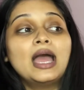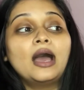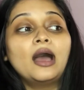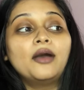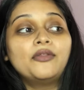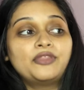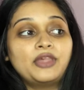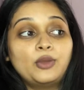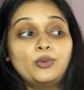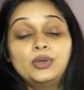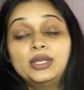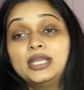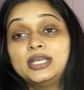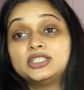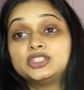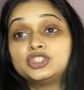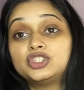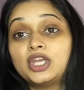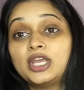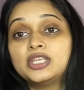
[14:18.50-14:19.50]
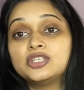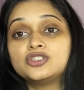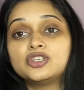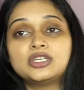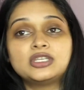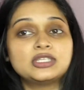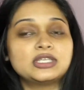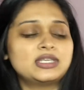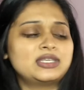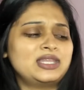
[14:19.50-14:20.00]
they would exchange it.
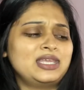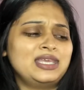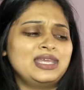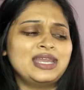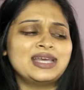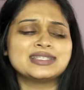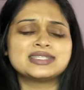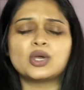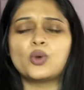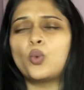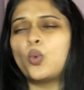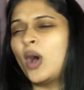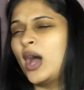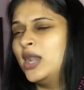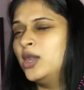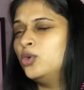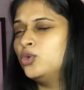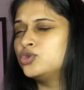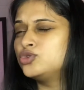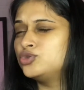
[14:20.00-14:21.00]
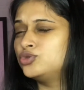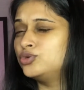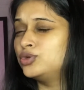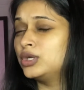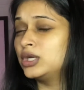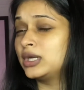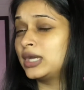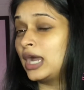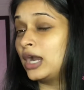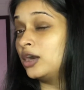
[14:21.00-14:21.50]
I think it has a 1 or 2 year
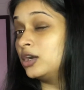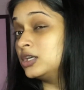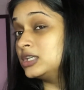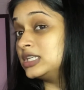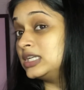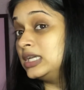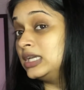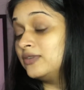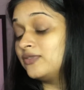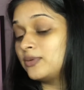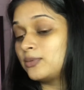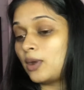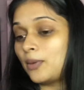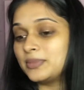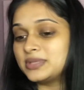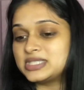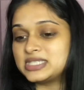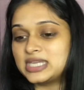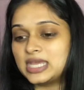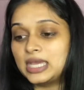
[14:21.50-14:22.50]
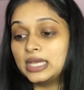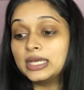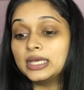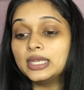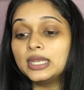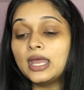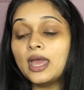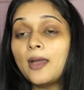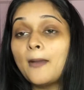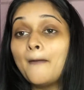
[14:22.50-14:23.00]
guarantee if I'm not mistaken,
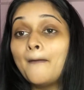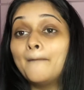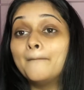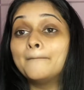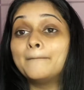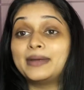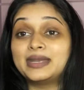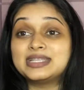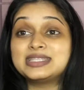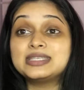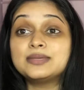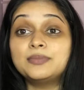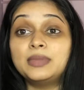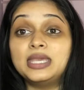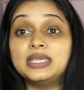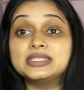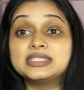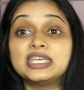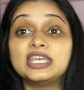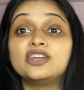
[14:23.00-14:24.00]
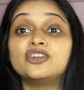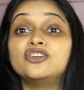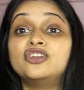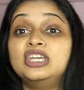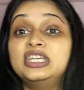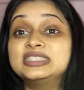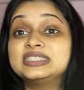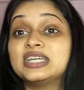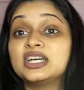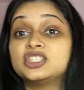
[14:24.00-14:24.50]
but it's amazing.
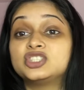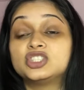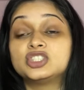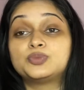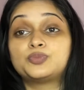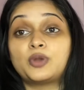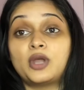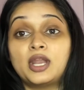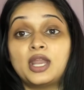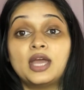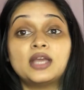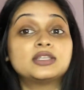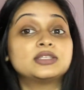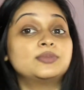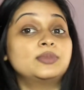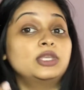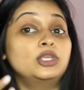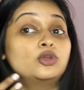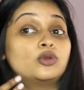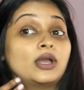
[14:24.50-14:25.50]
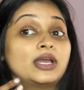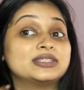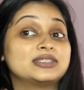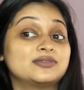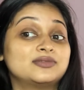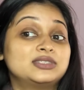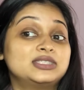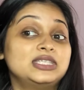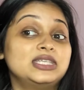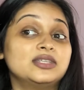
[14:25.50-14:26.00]
Research this product. I mean, you guys have
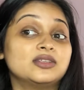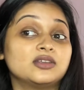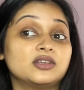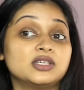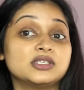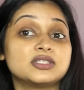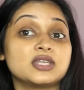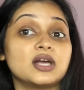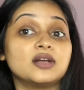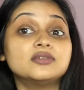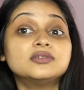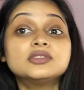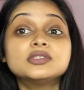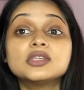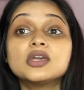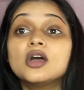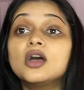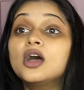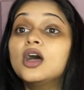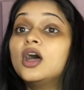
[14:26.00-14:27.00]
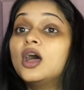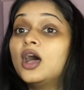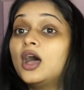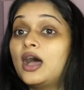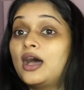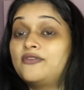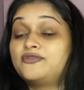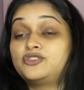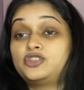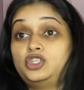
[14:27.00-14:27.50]
seen the results.
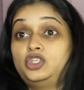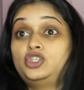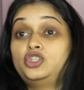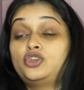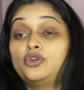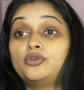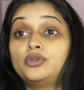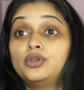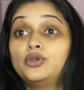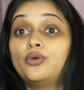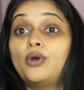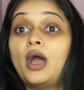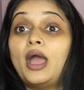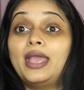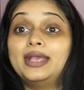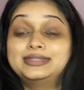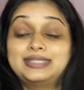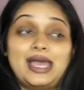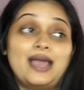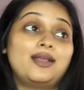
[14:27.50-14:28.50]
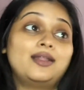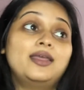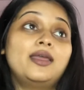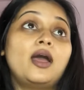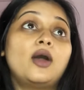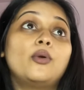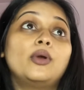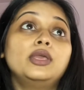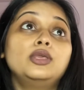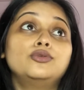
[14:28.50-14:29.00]
I've shown you exactly how
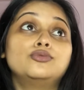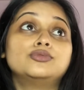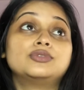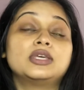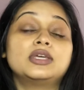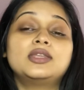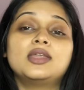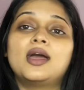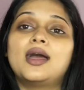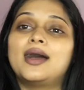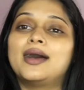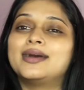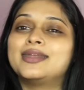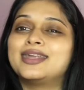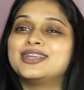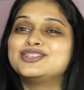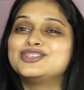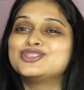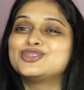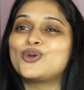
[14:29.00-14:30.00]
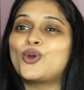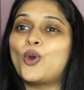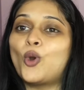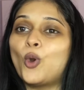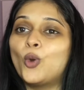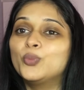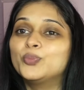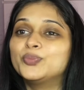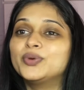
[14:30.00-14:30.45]
I use it, and I just hope